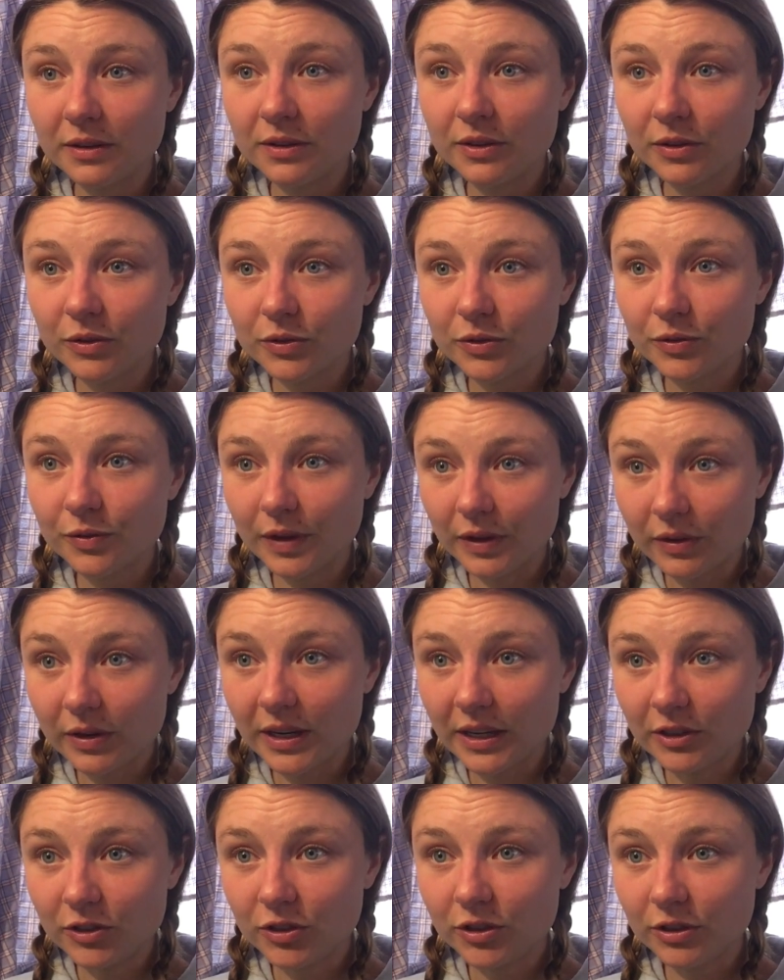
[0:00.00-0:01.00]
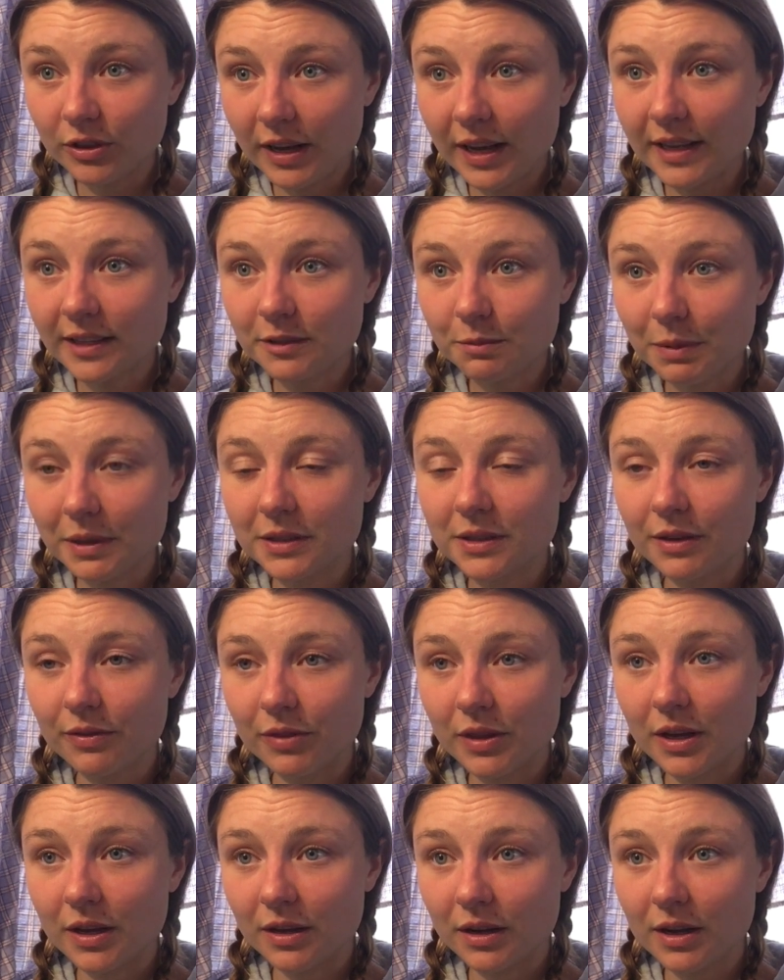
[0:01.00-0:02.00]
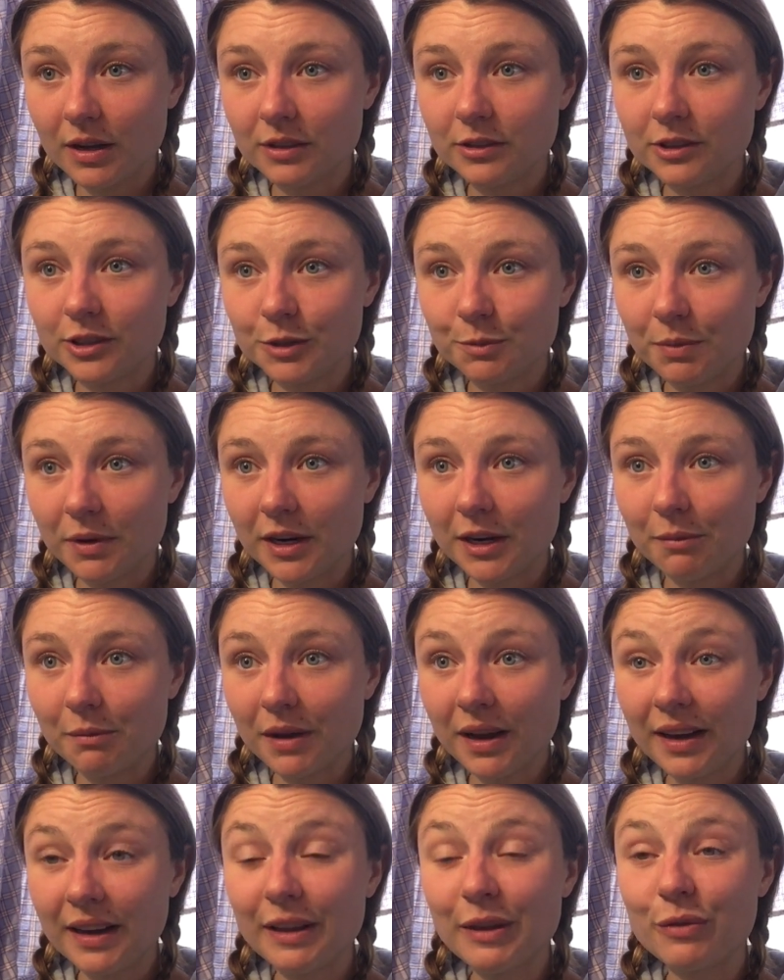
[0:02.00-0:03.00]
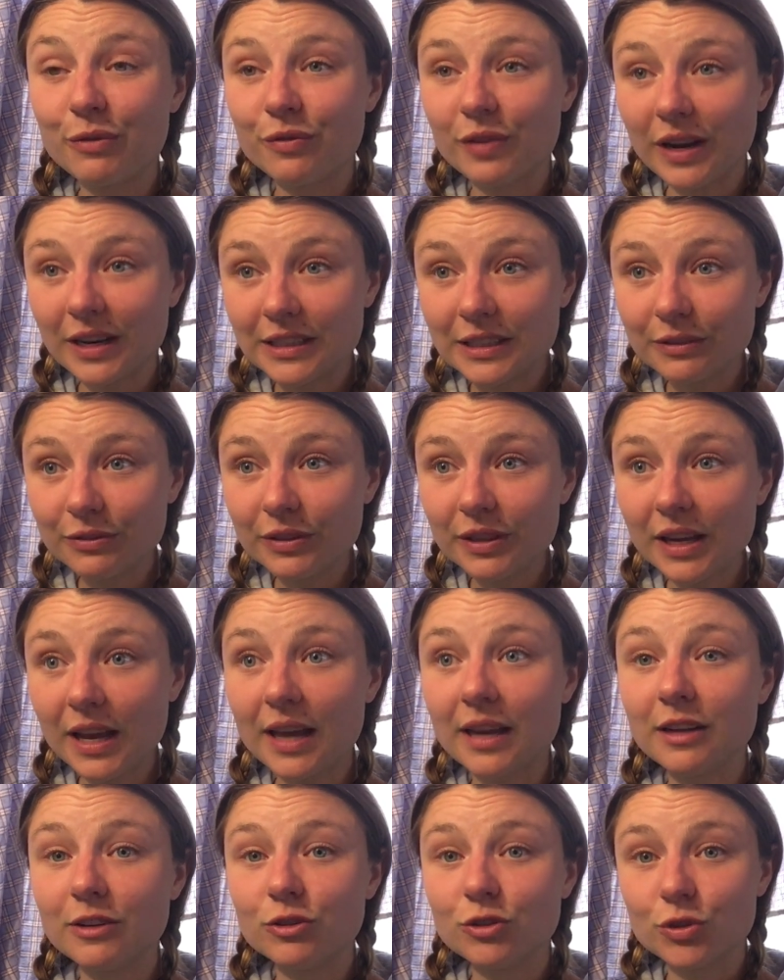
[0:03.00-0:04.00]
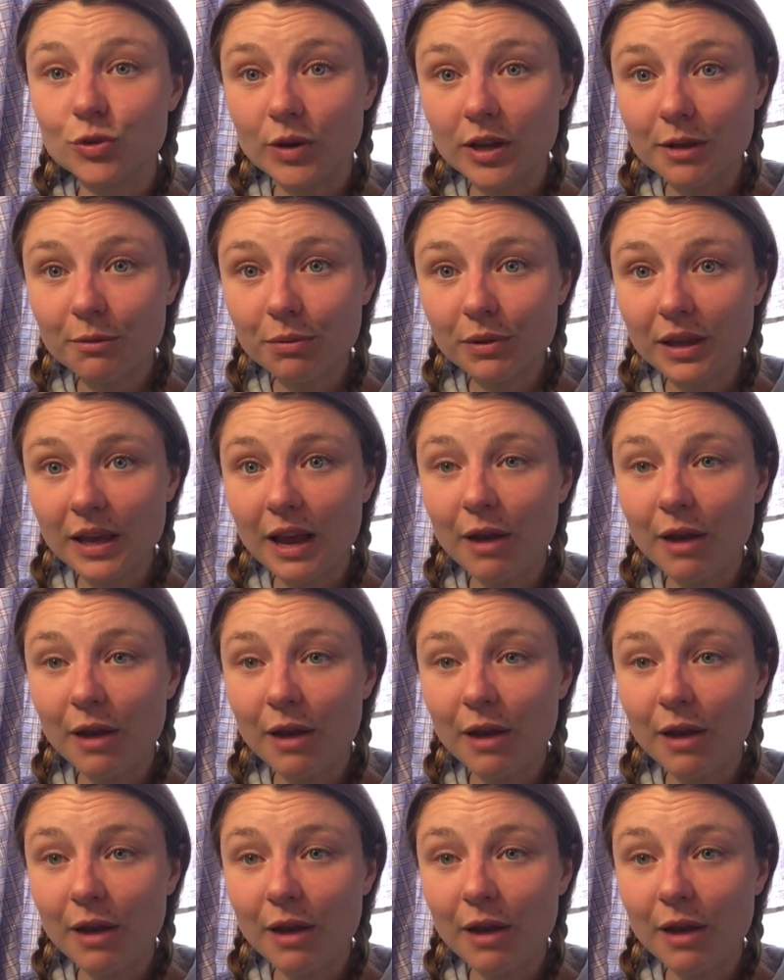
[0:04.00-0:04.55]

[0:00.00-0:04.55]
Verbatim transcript: those foundational aspects of the unconscious body mind effectively and enjoyably